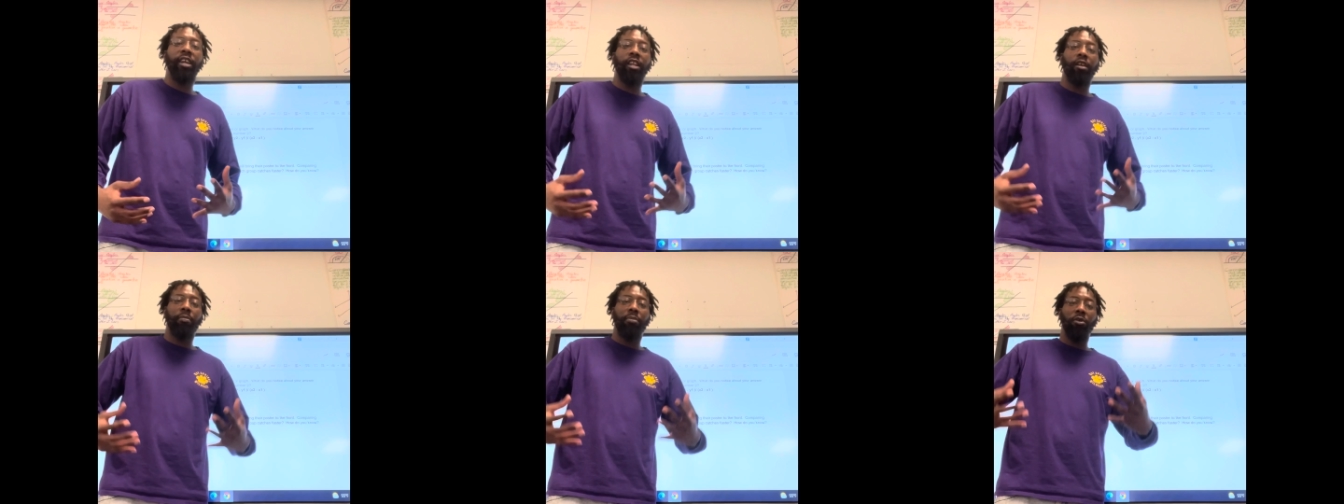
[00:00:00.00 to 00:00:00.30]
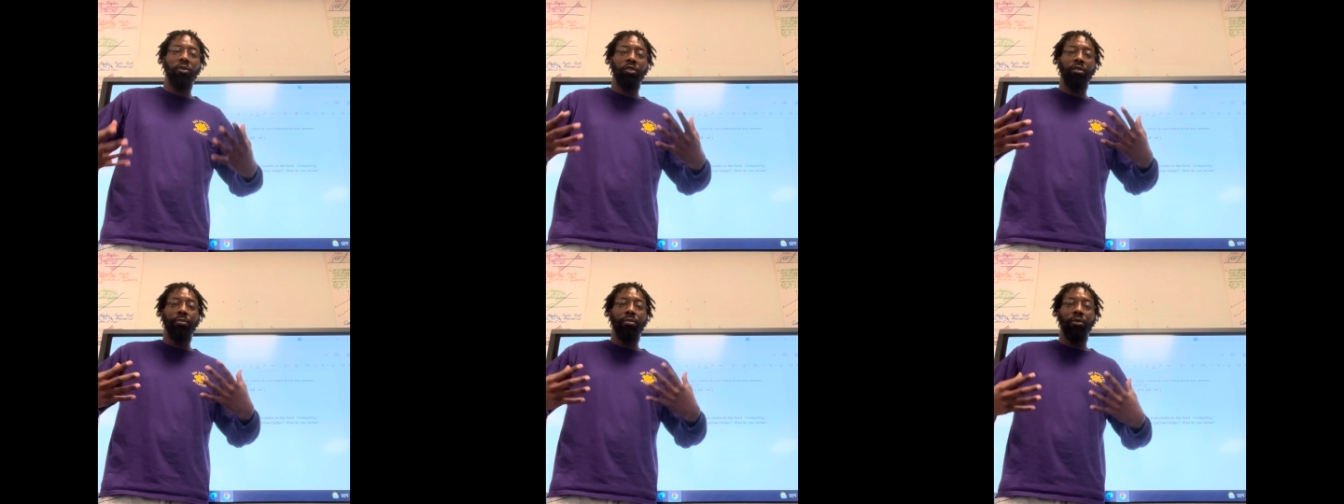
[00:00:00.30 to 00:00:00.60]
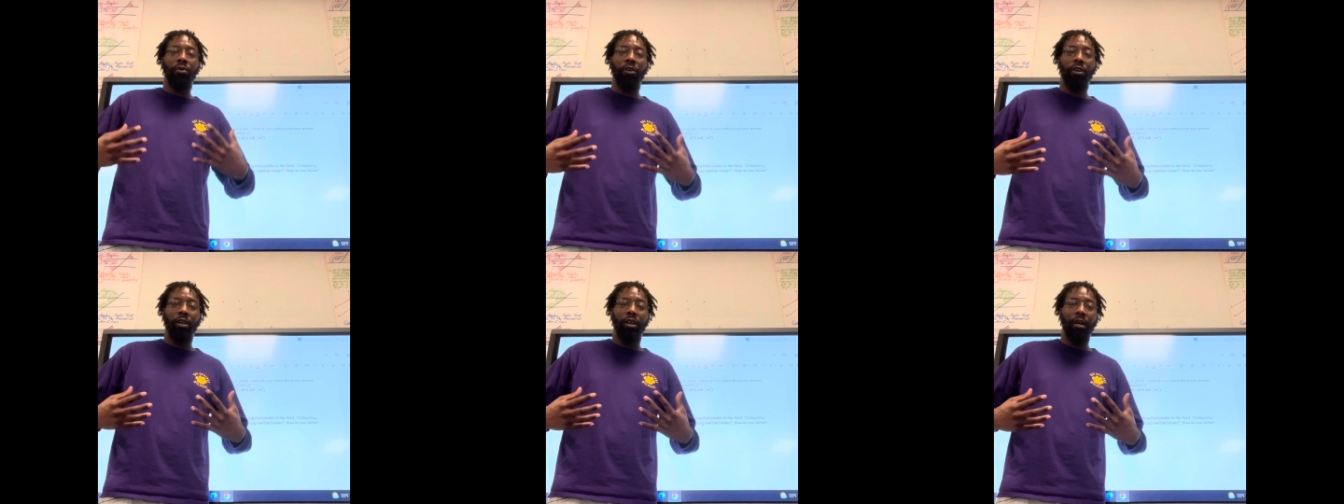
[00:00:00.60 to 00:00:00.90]
their poster
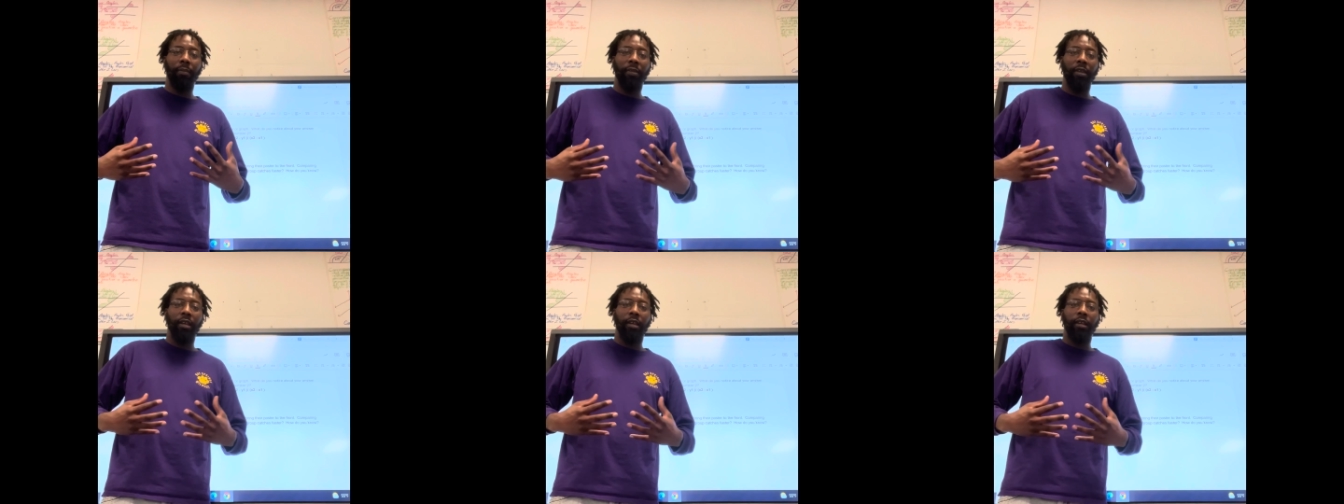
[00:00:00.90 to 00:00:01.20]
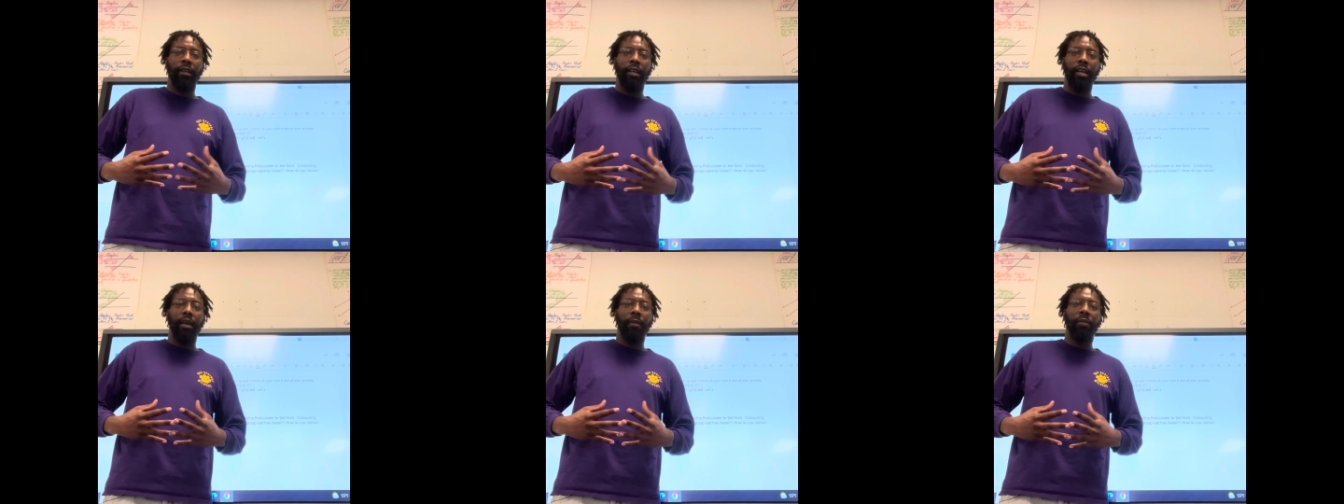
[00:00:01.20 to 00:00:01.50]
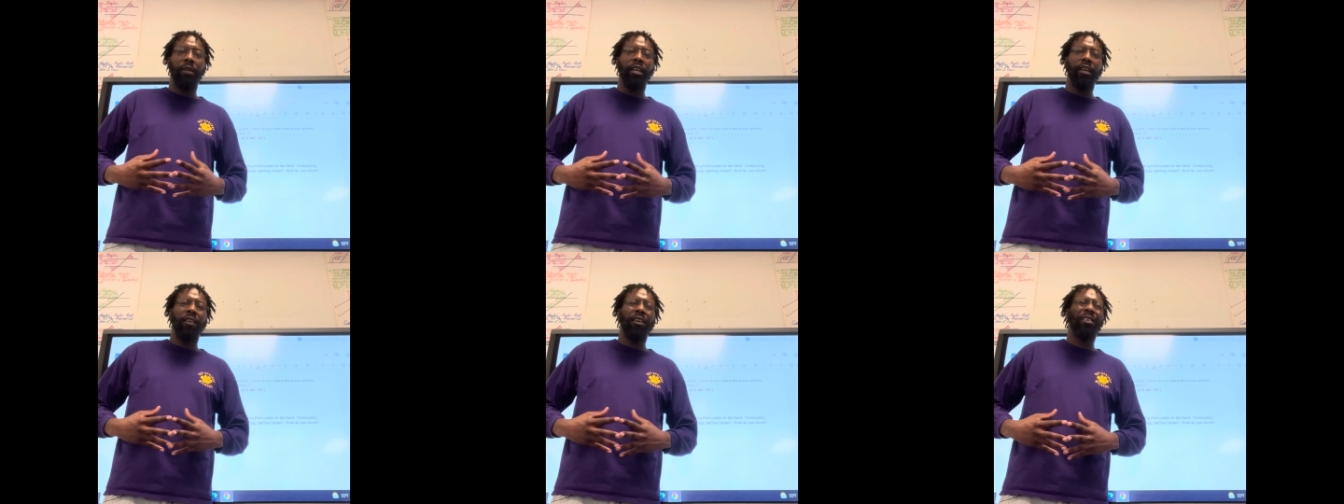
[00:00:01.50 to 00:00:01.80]
board up. I
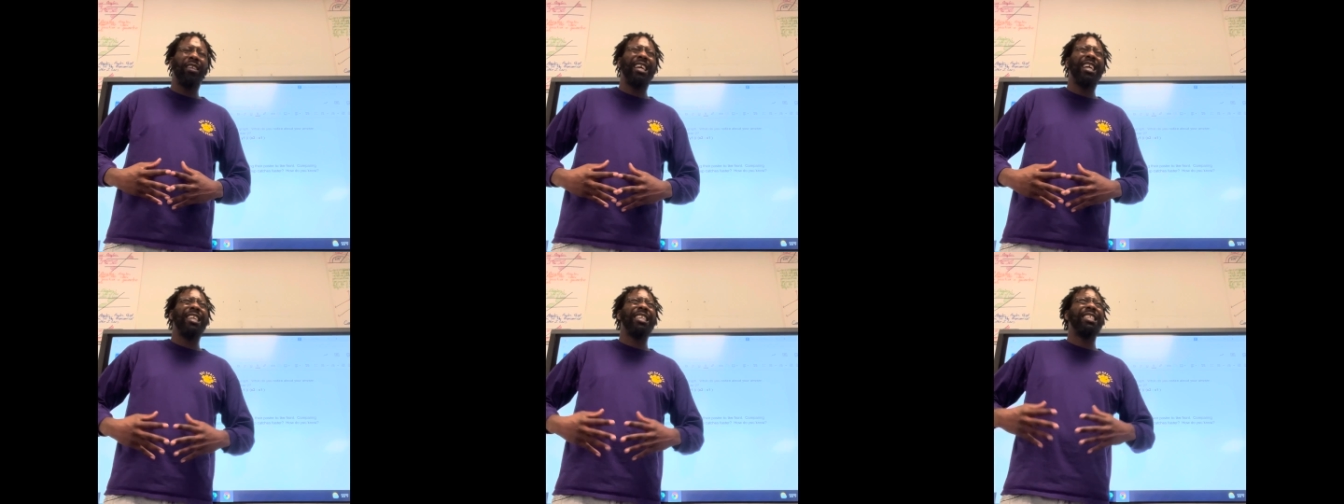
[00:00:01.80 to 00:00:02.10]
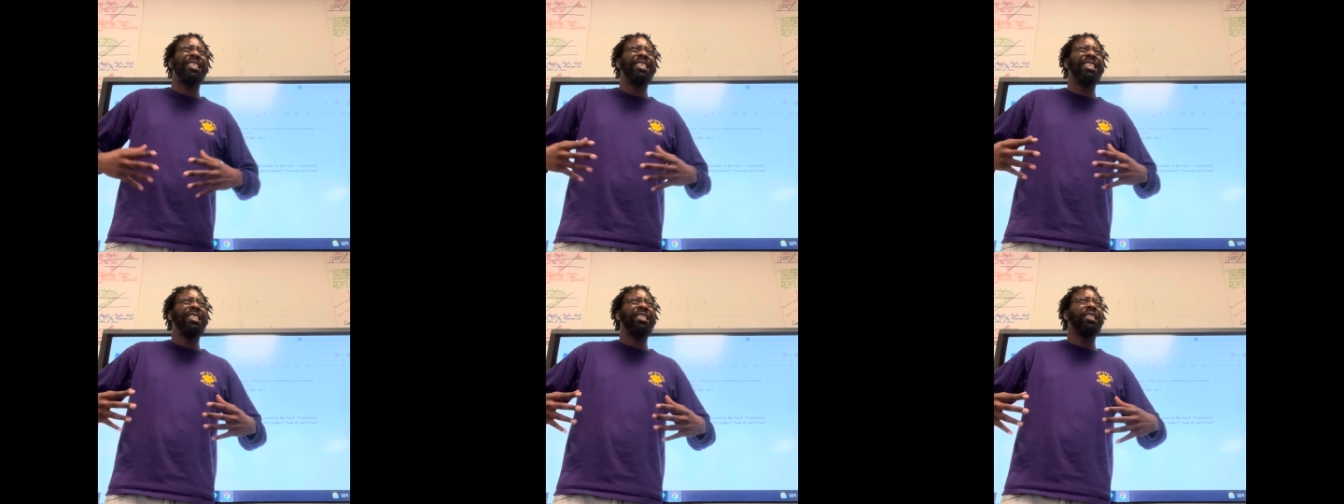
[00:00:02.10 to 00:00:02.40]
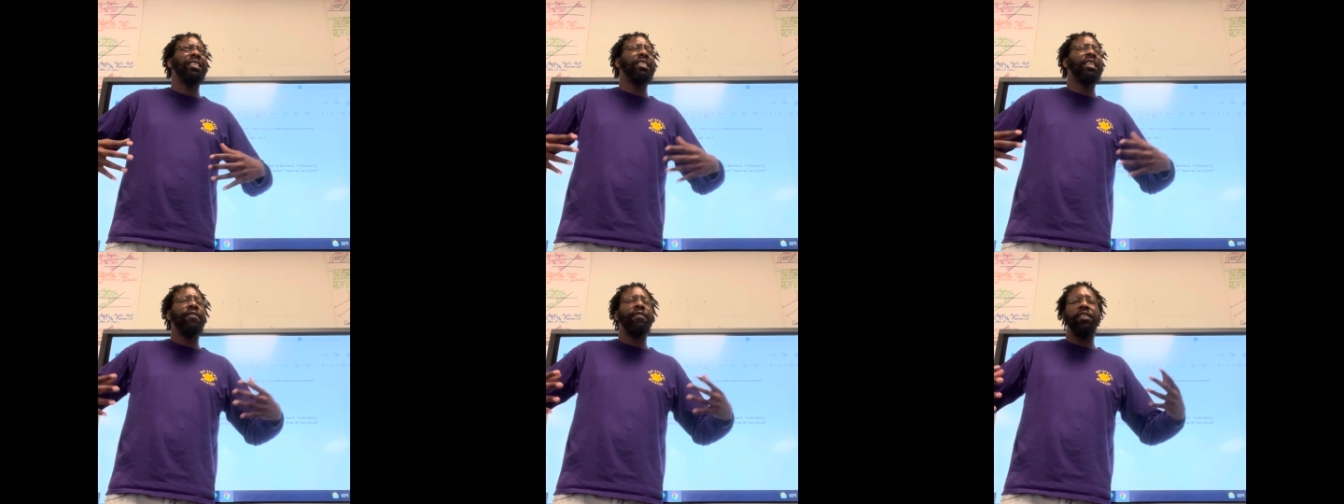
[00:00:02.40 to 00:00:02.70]
believe there were like 6 or
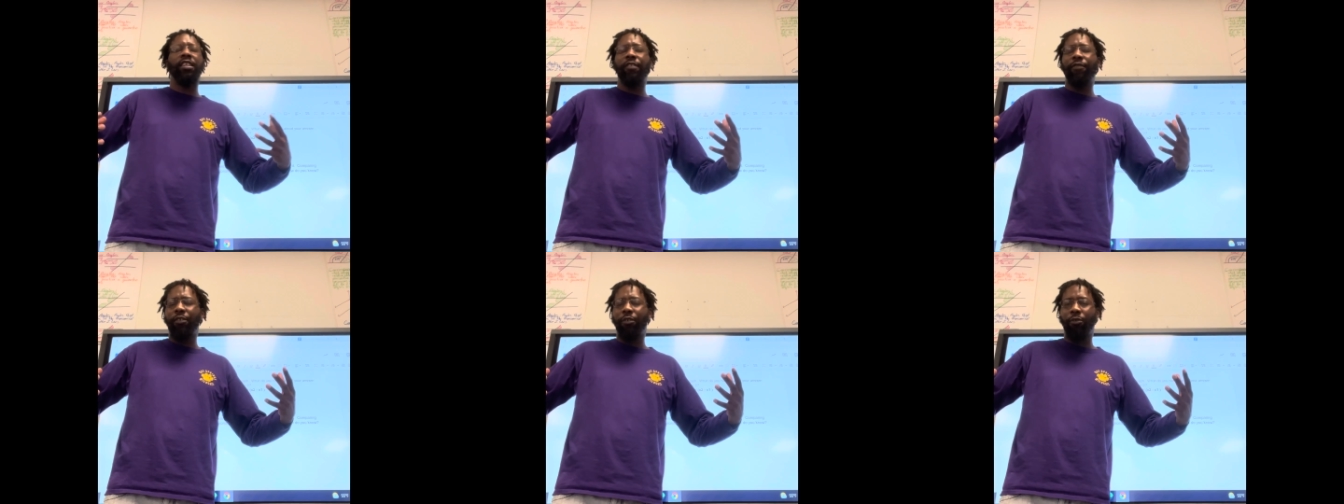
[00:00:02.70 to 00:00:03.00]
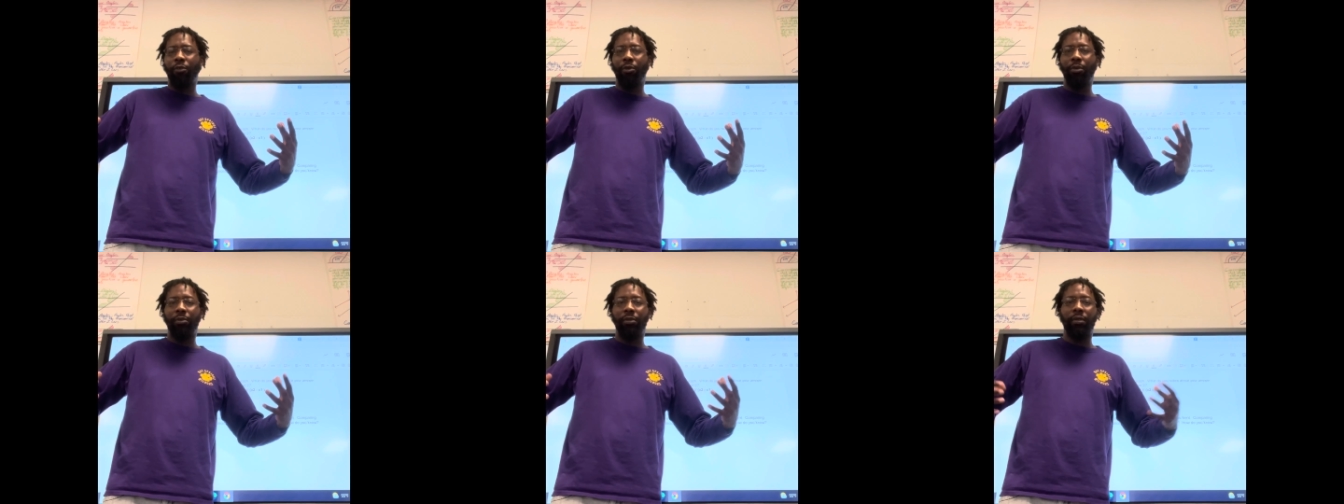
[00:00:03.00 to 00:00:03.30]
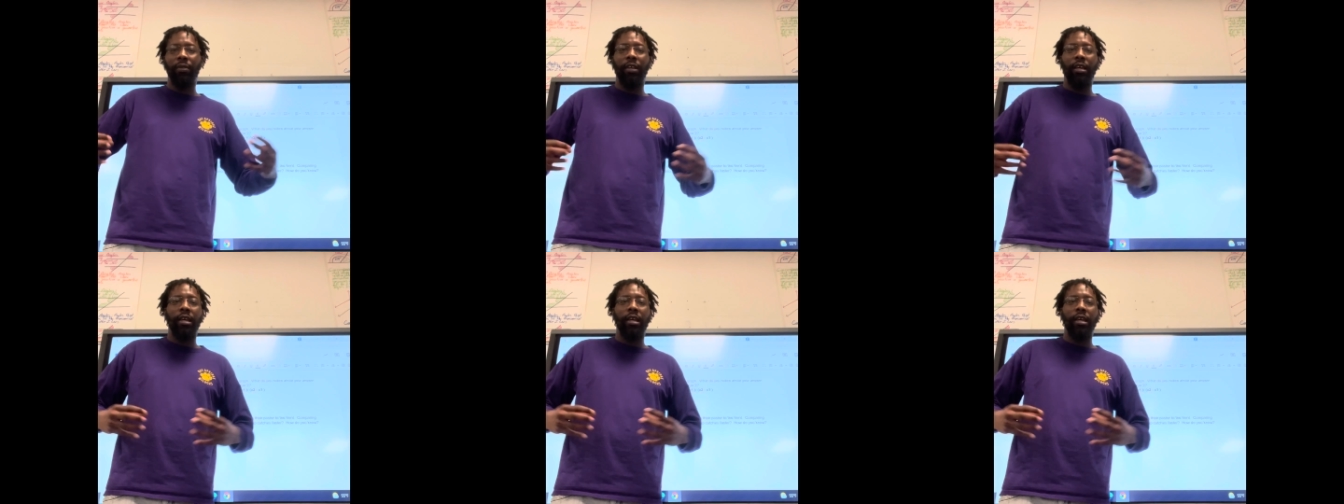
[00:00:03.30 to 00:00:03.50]
7 different groups.